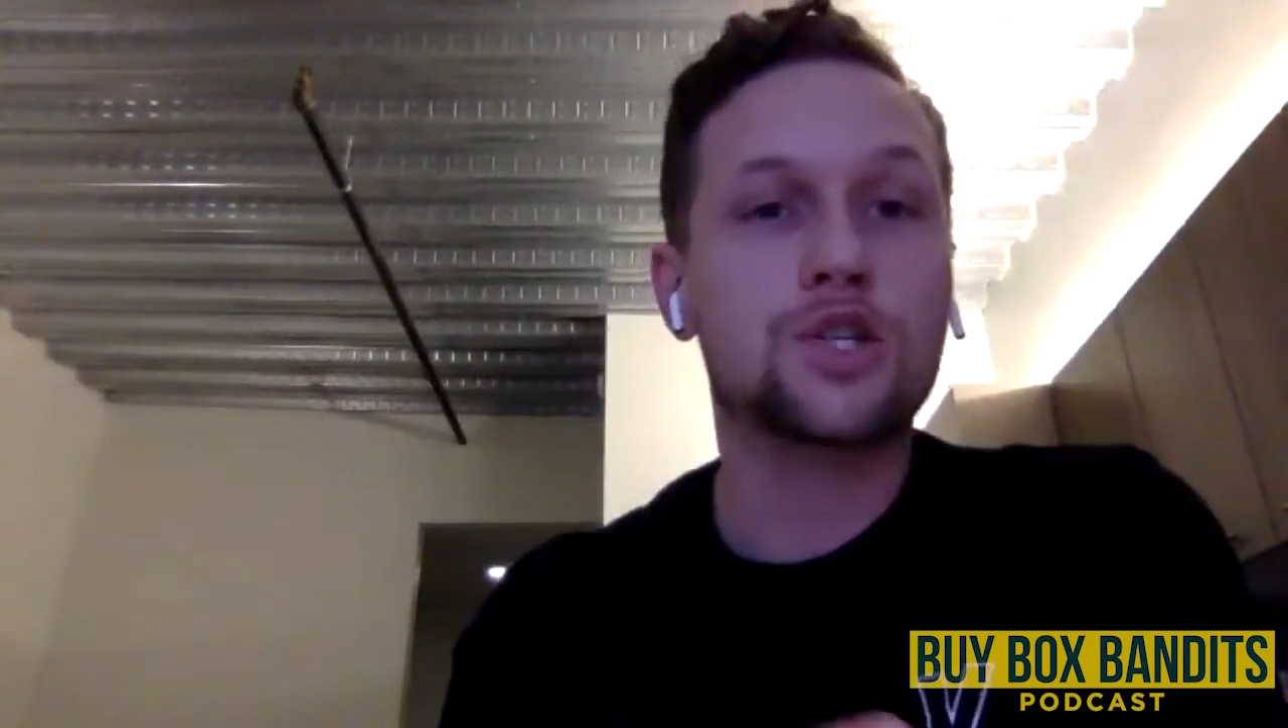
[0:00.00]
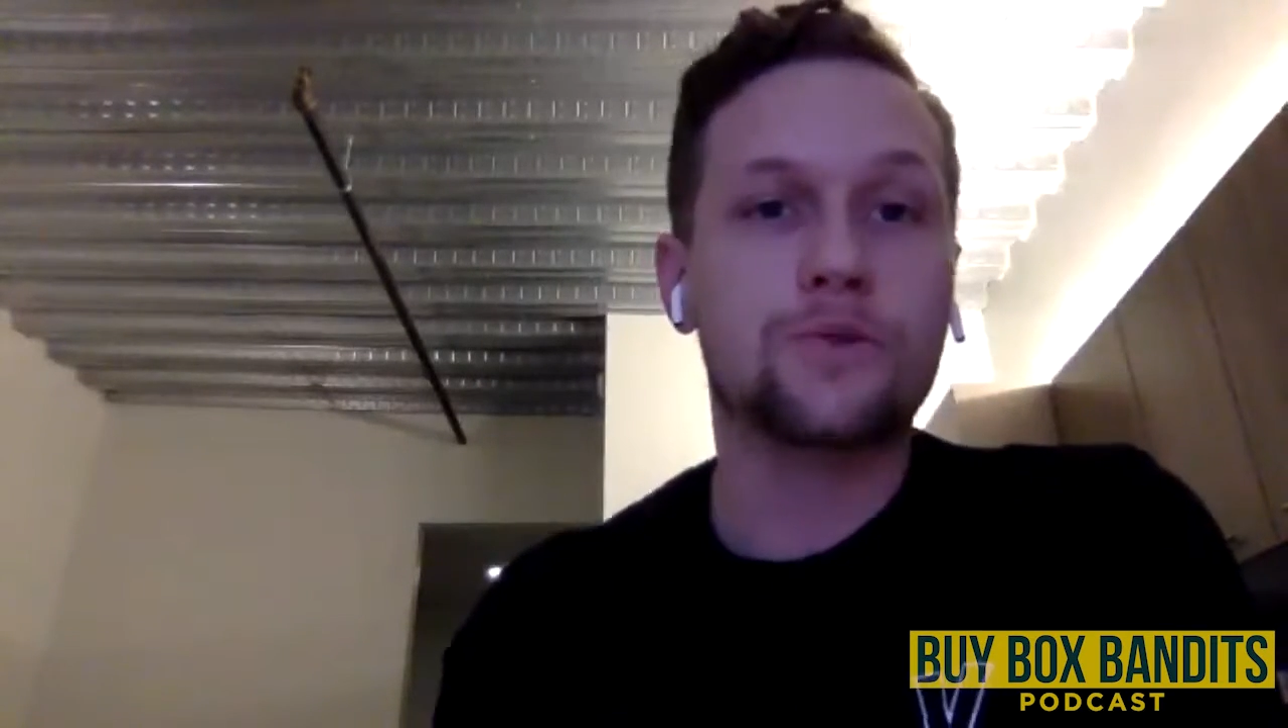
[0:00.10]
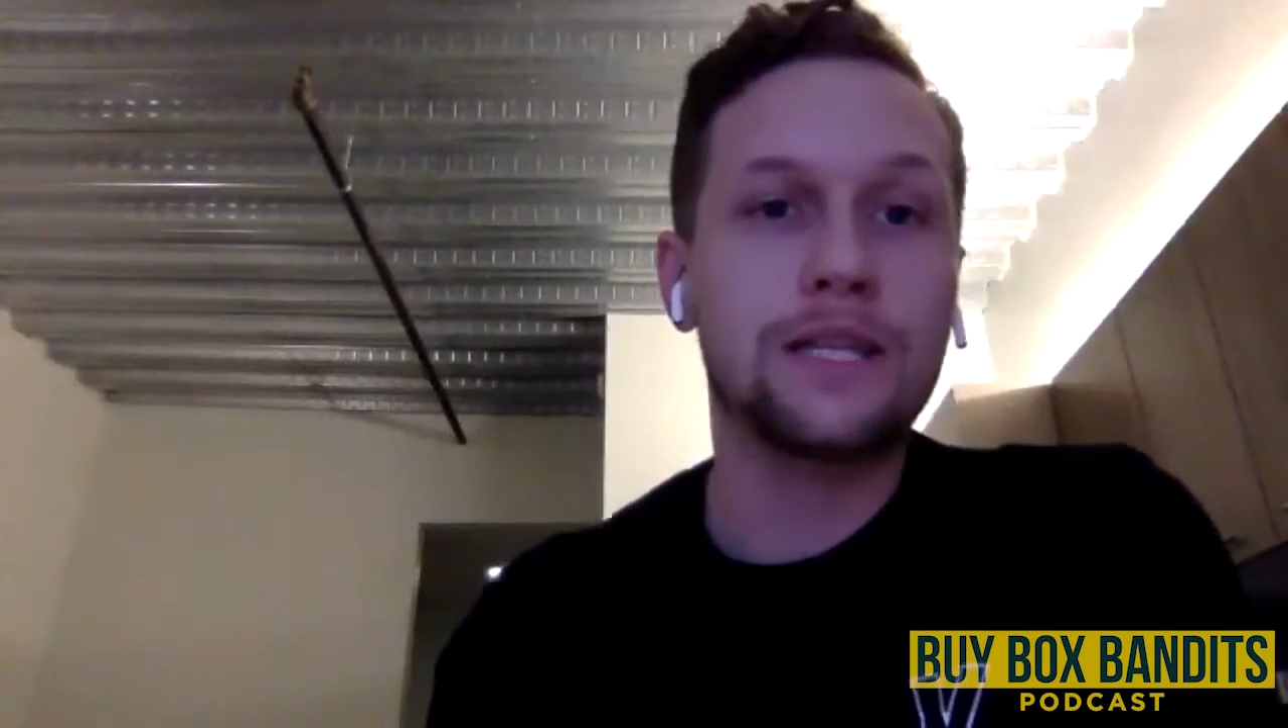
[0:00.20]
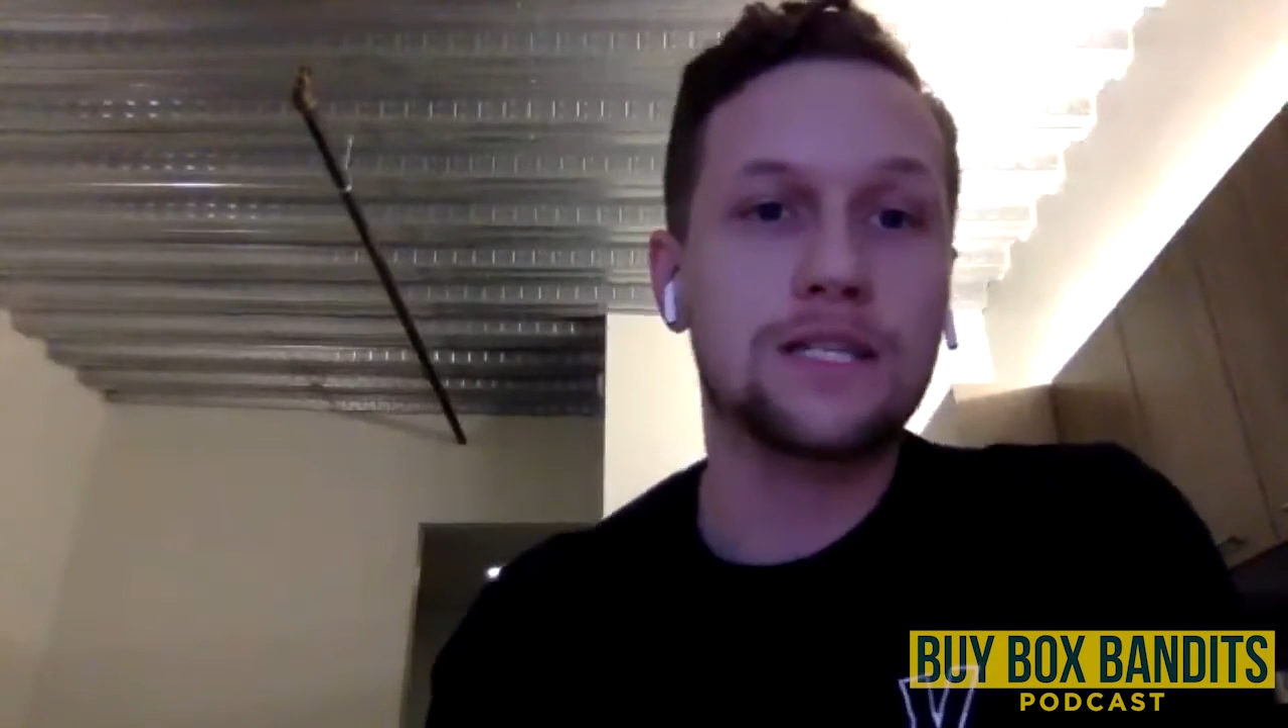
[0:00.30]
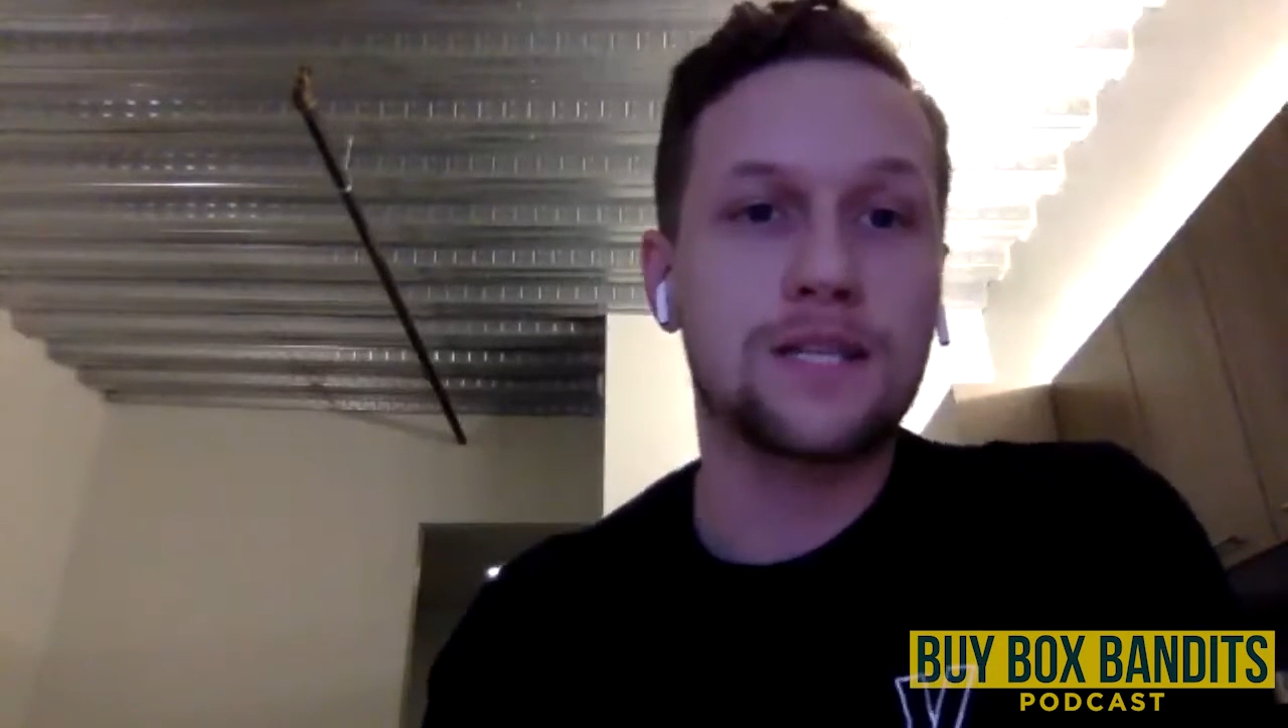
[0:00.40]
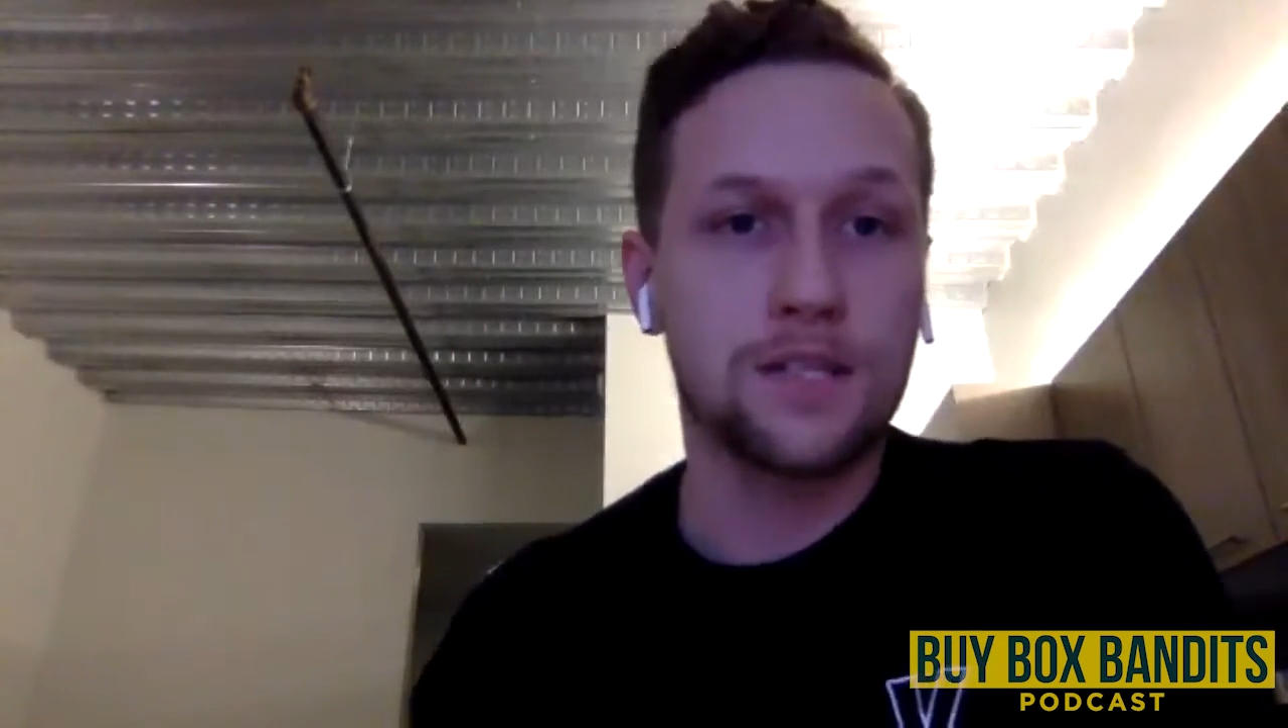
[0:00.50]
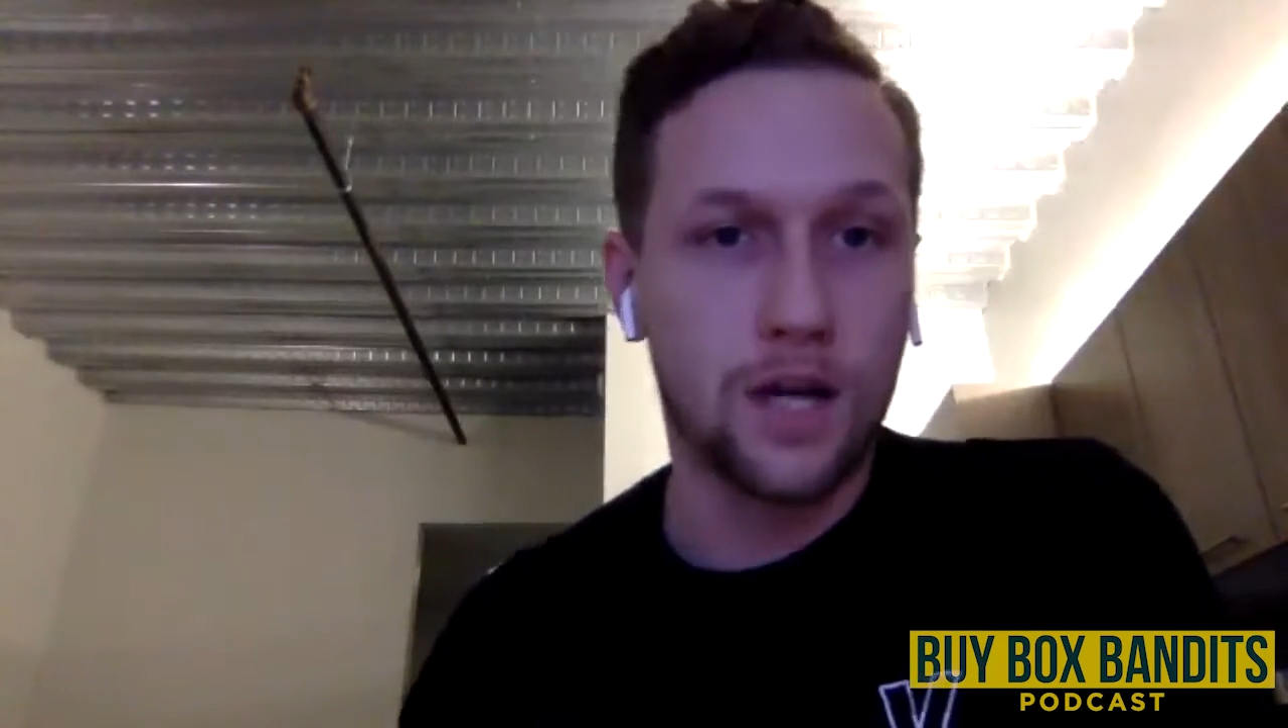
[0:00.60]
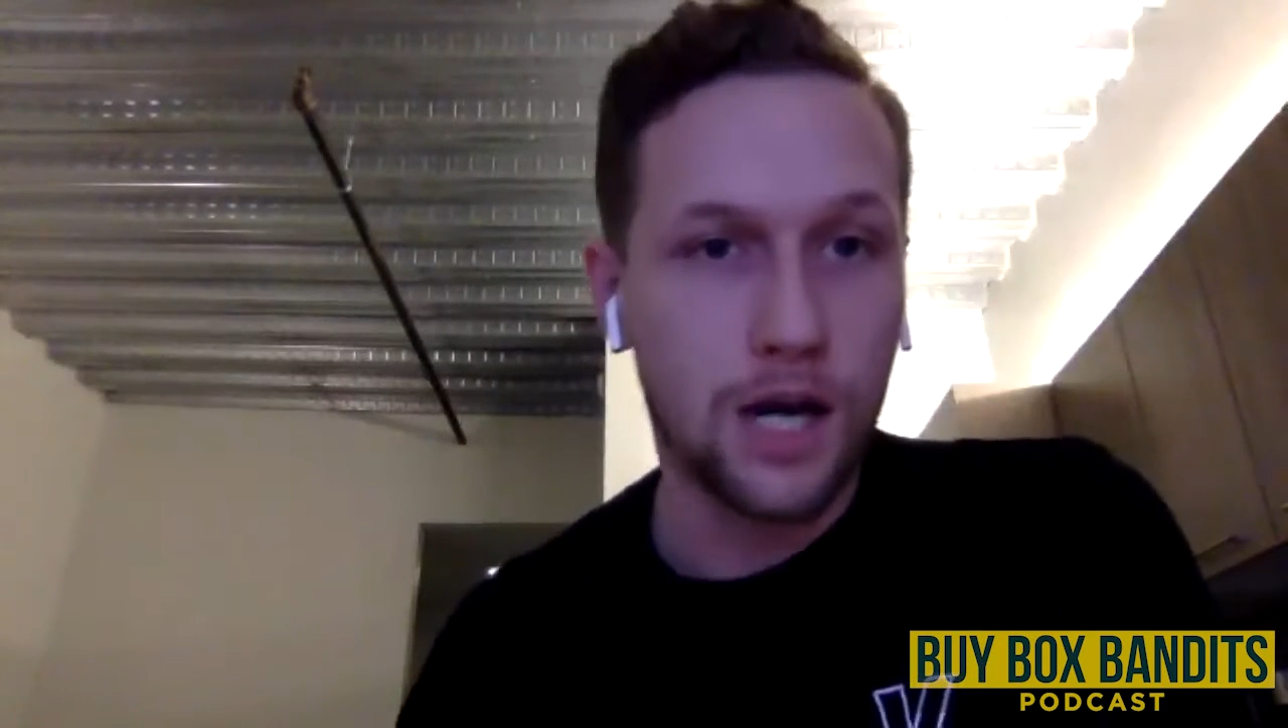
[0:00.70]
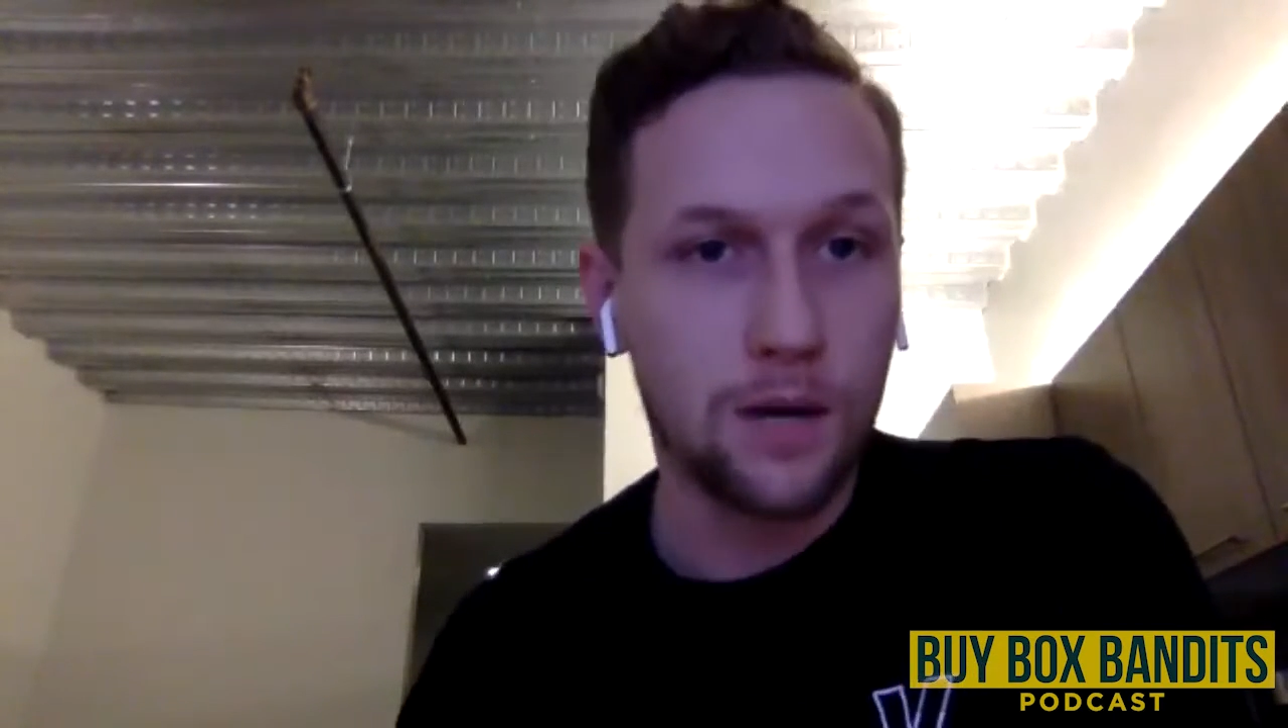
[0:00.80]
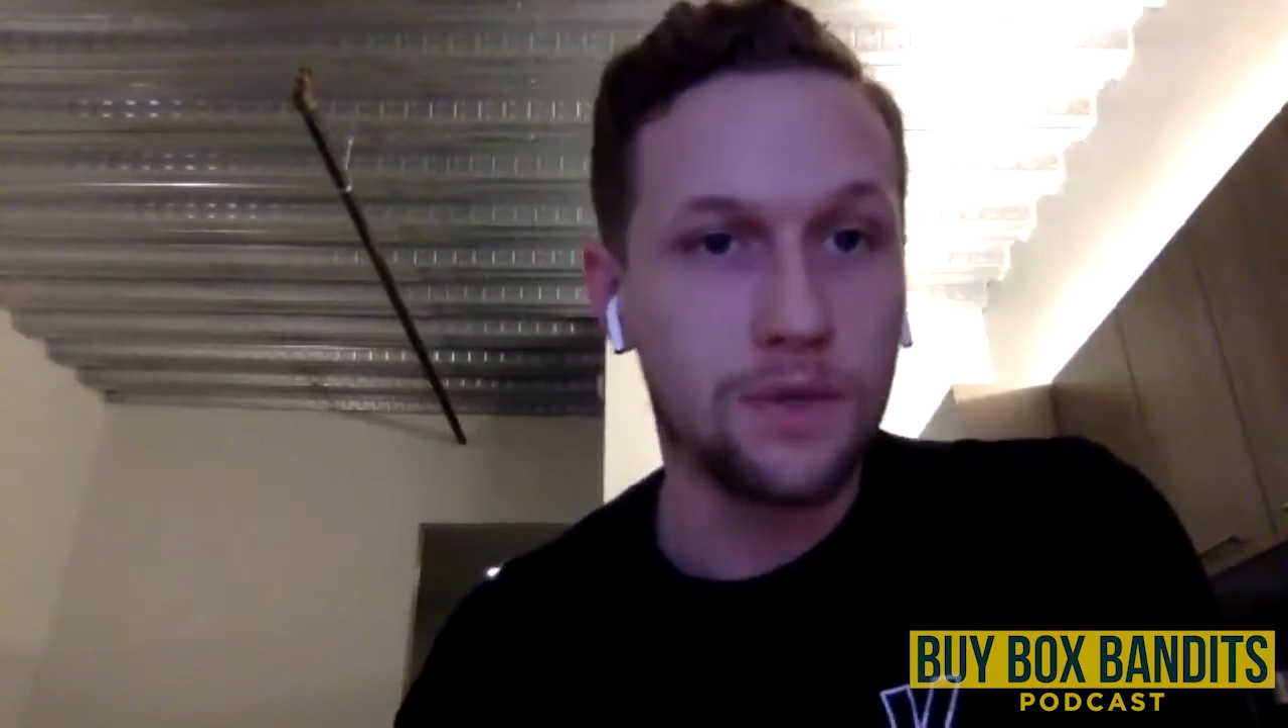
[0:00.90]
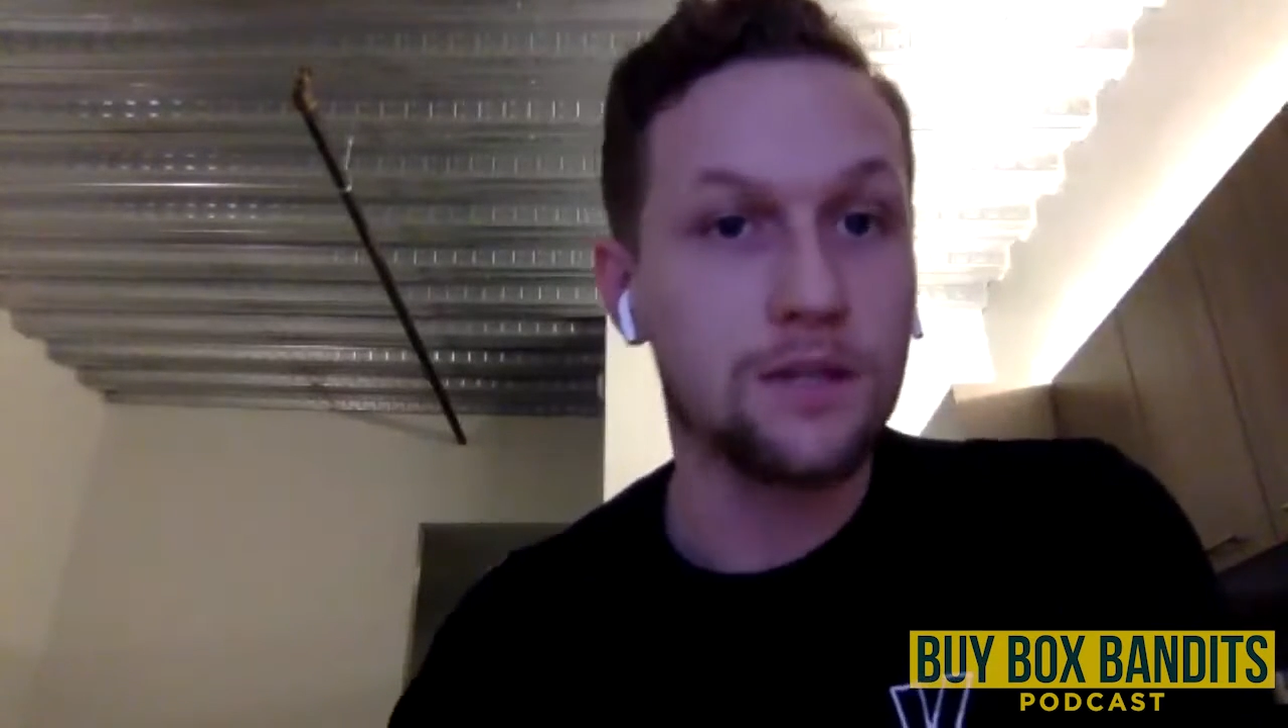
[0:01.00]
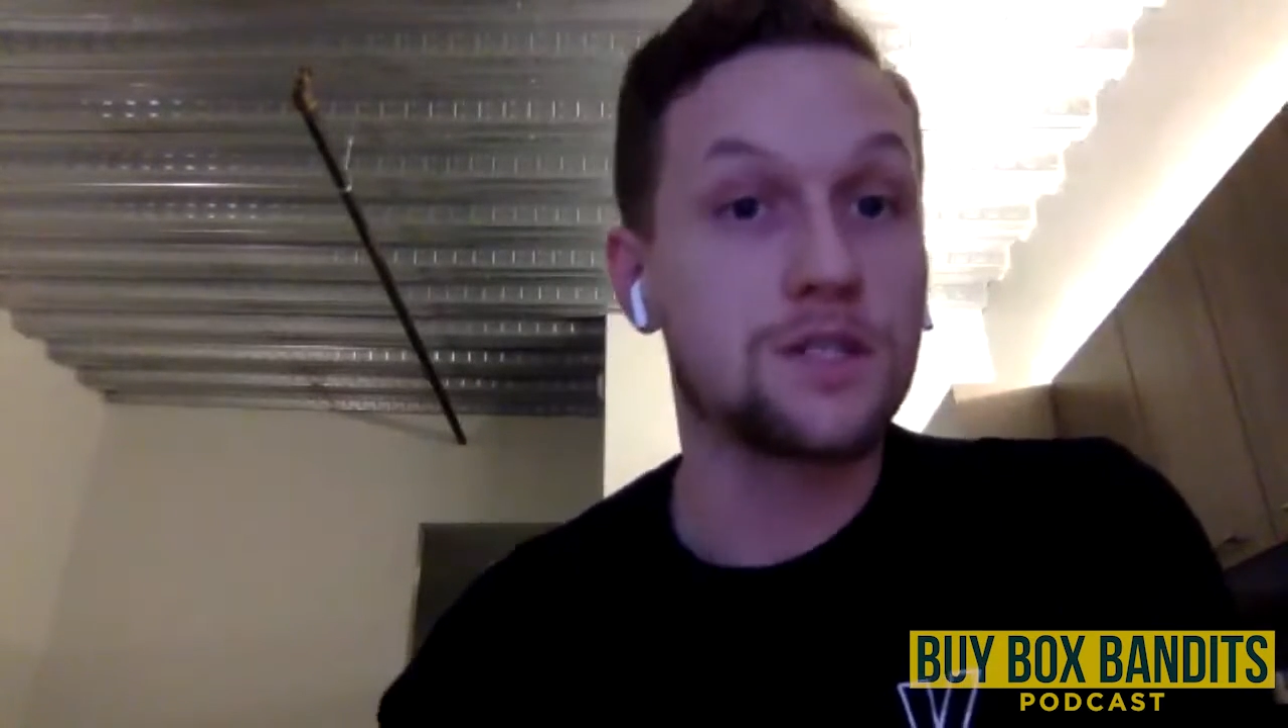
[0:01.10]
treat this as a hobby.